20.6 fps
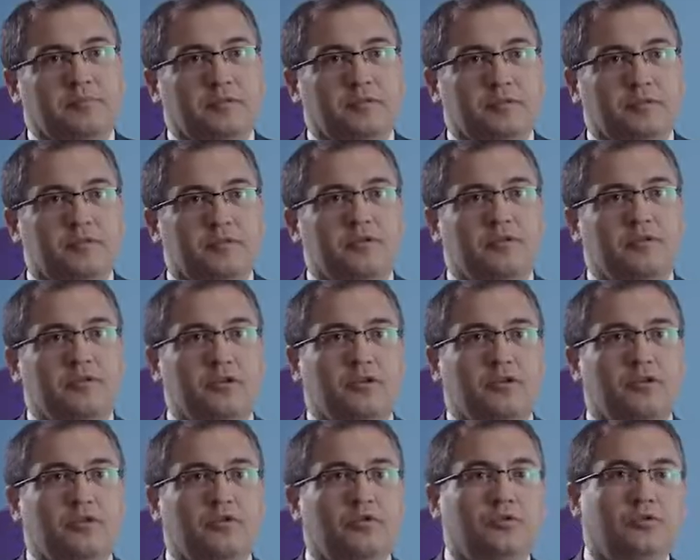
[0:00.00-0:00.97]
because
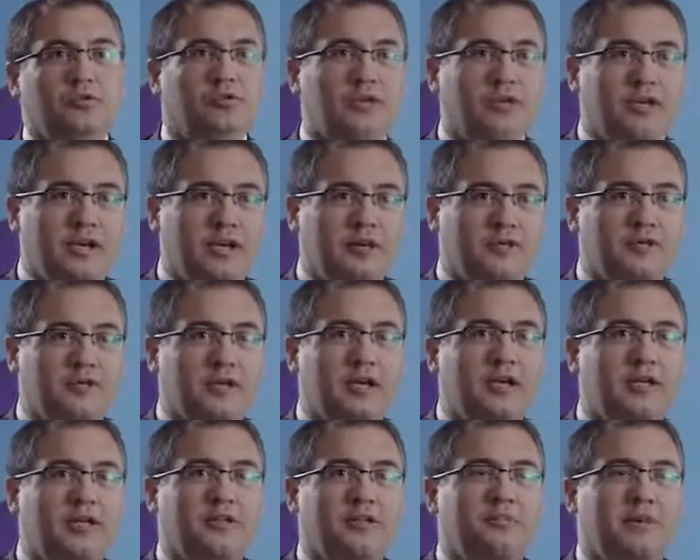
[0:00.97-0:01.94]
you will have
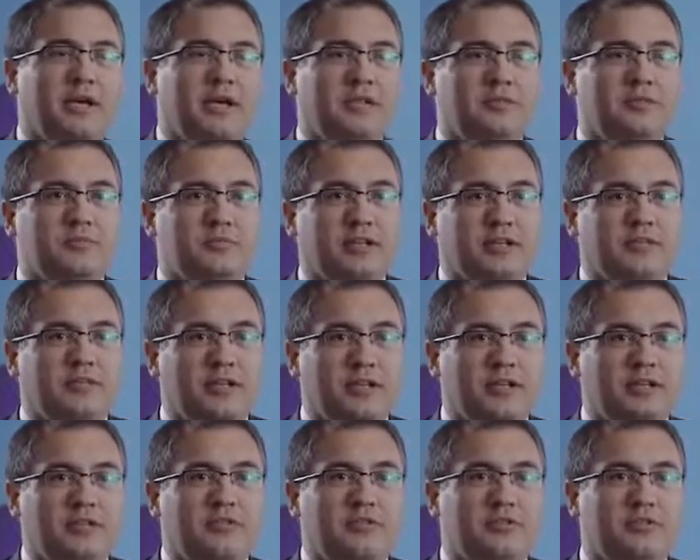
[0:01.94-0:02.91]
the maximum
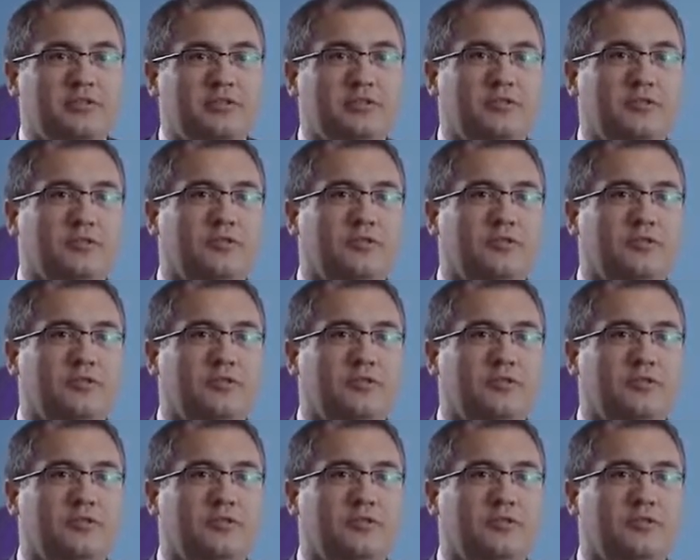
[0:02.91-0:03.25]
effectiveness